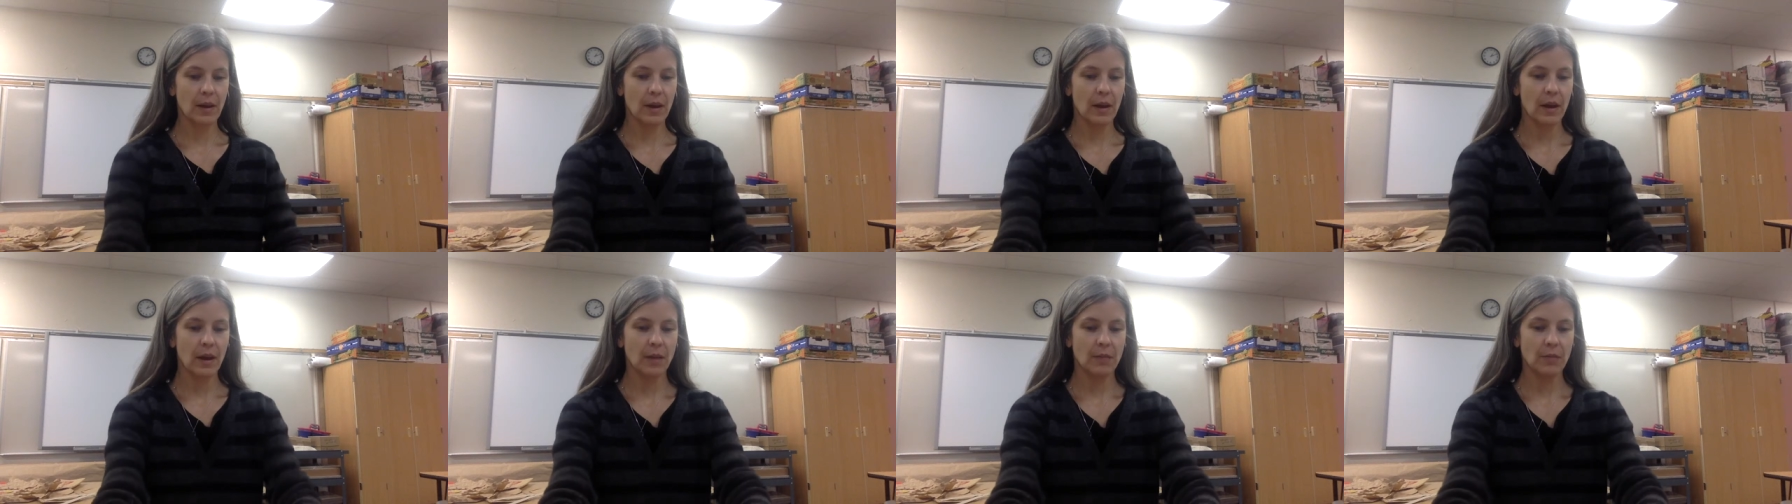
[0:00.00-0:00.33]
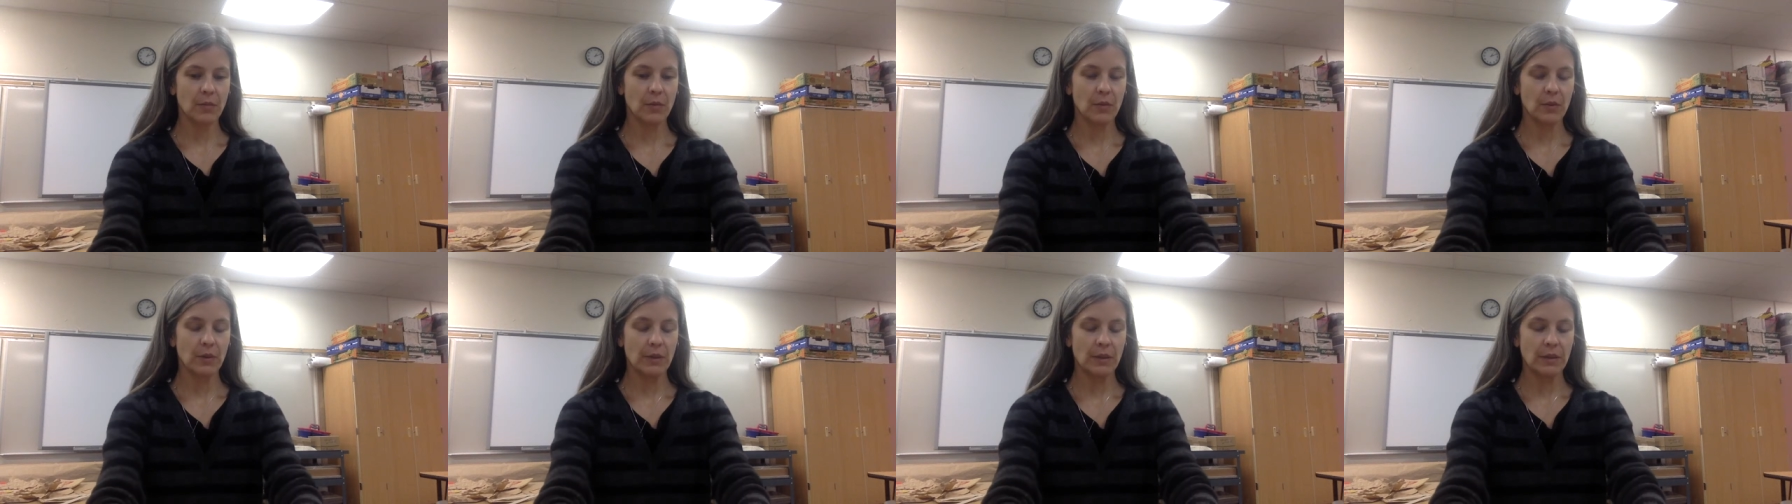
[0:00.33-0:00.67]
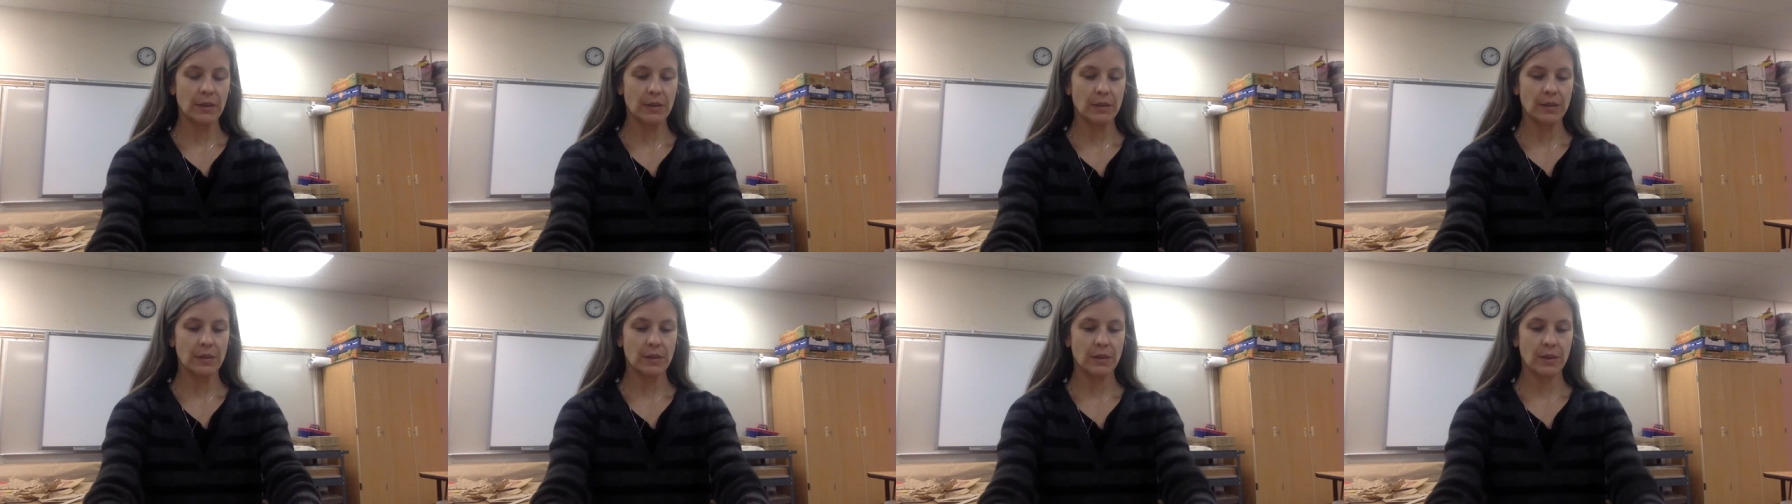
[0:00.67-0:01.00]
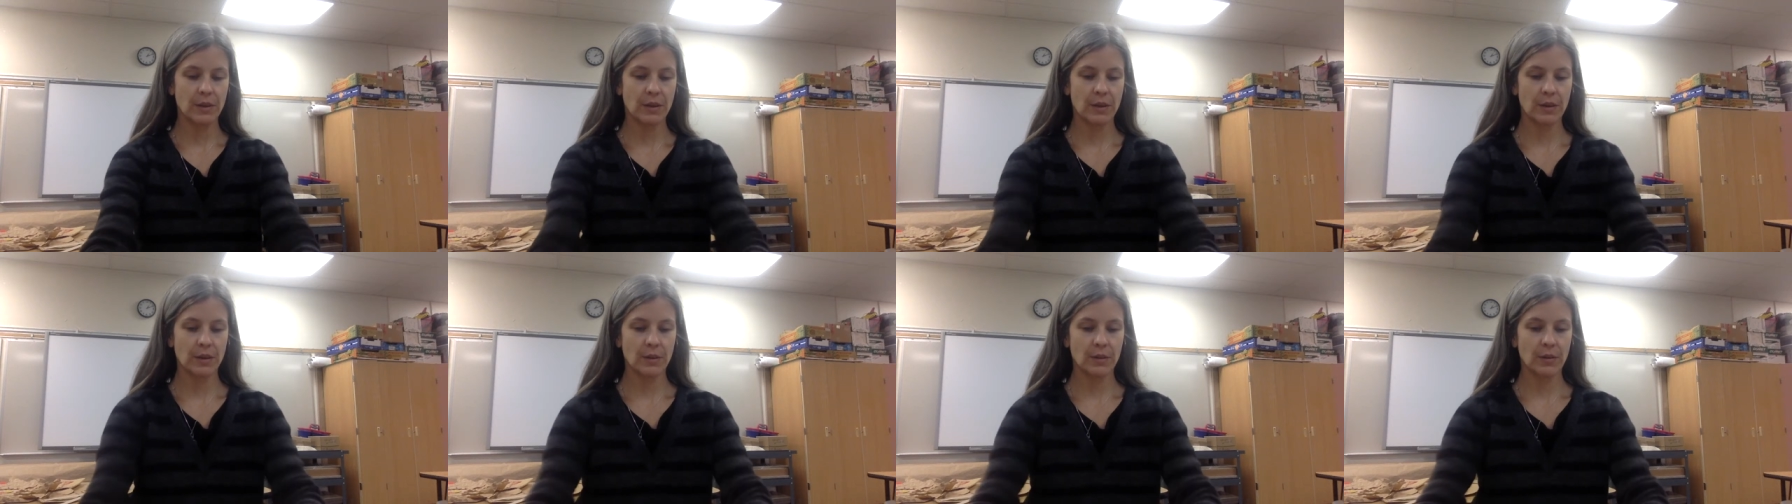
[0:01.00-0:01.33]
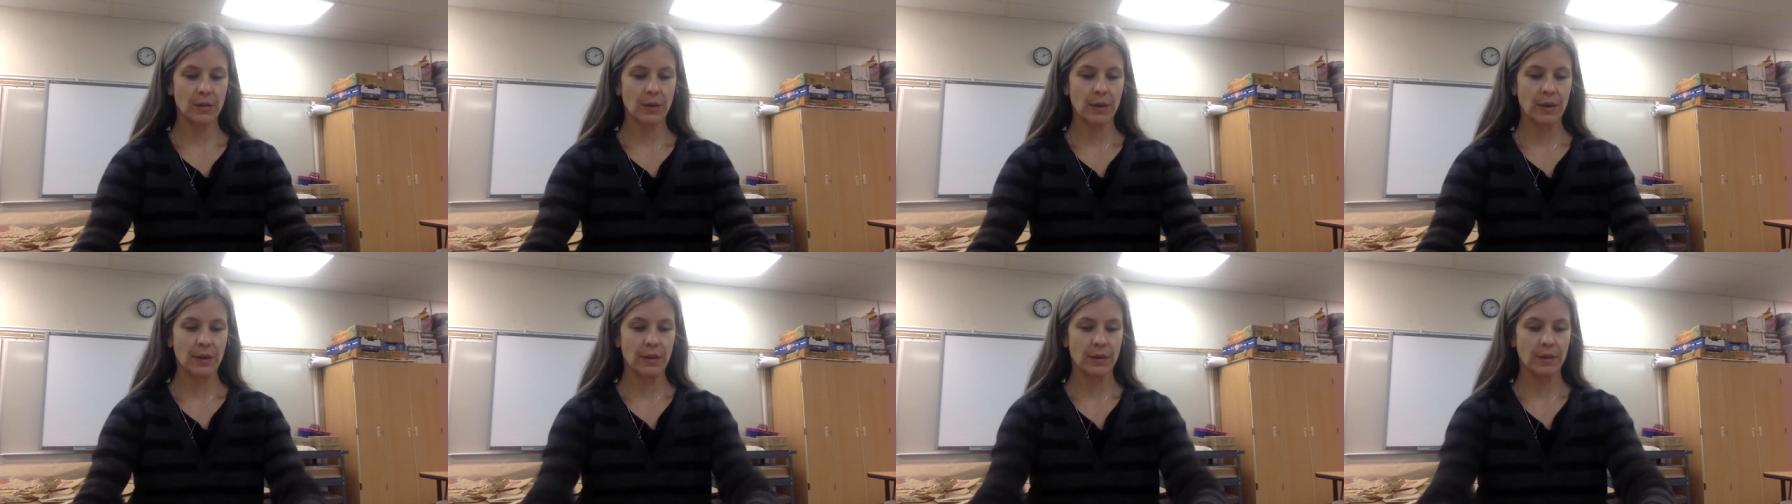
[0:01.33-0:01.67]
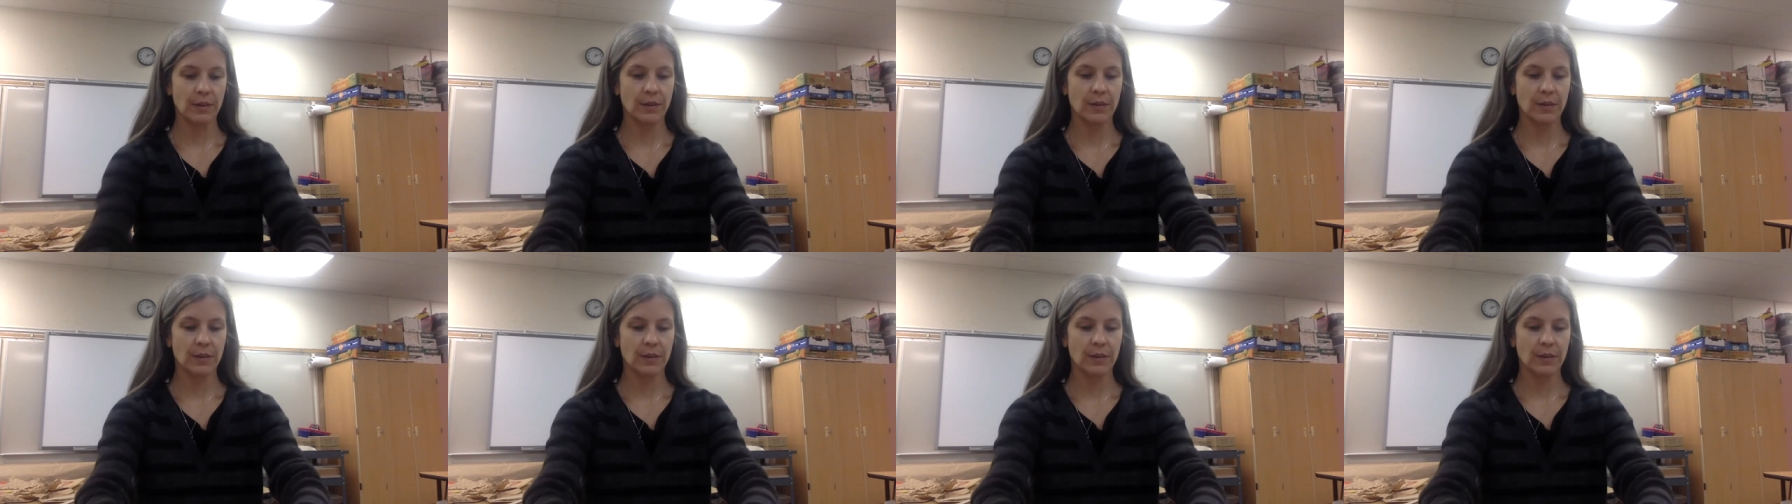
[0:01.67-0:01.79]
I'm going to start with